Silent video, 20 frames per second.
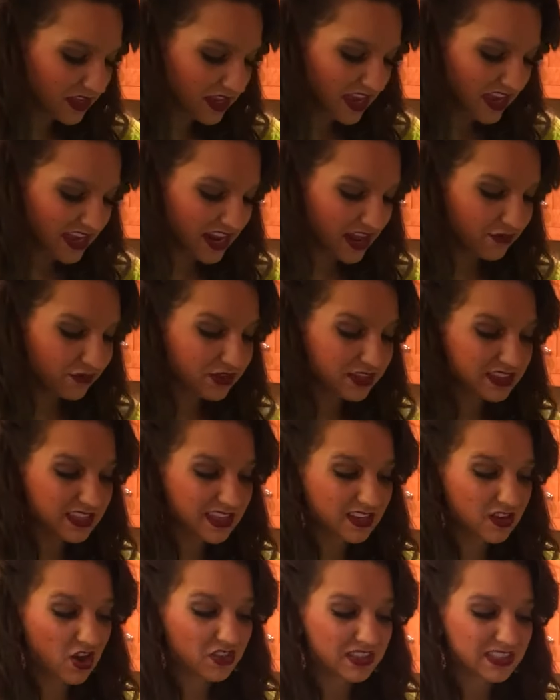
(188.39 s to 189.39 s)
And
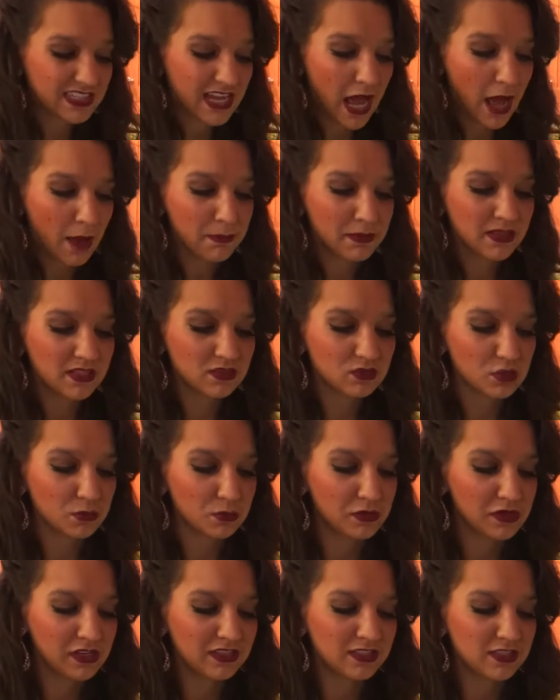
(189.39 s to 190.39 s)
everything, all the toppings we're
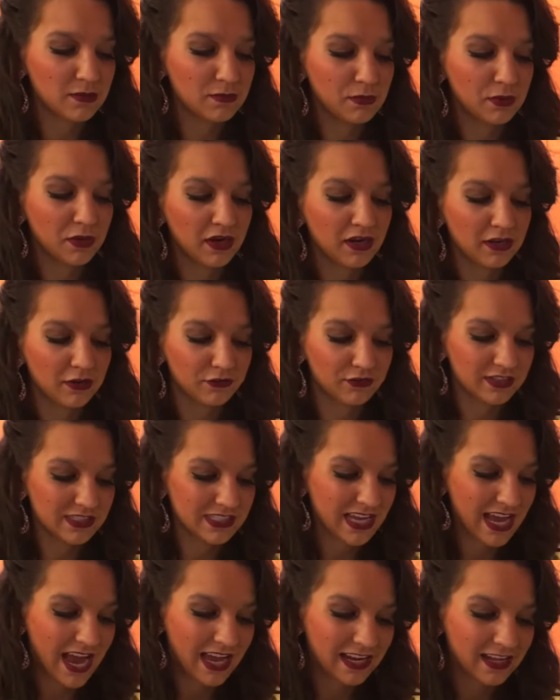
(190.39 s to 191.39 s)
putting to put on a
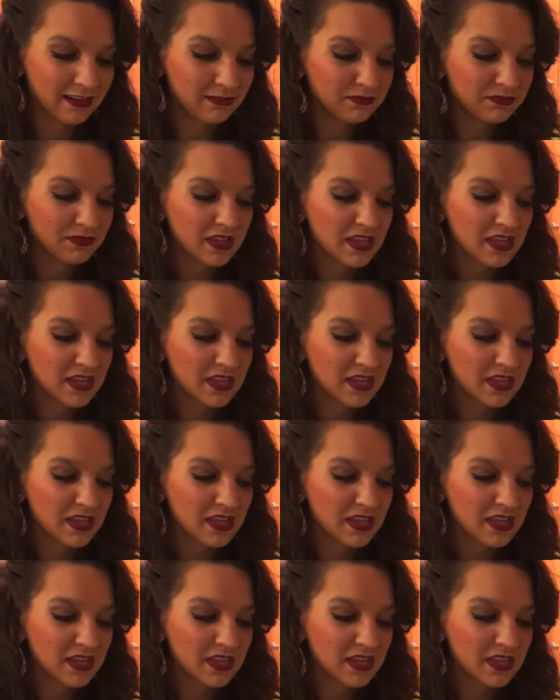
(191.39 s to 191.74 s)
frittata,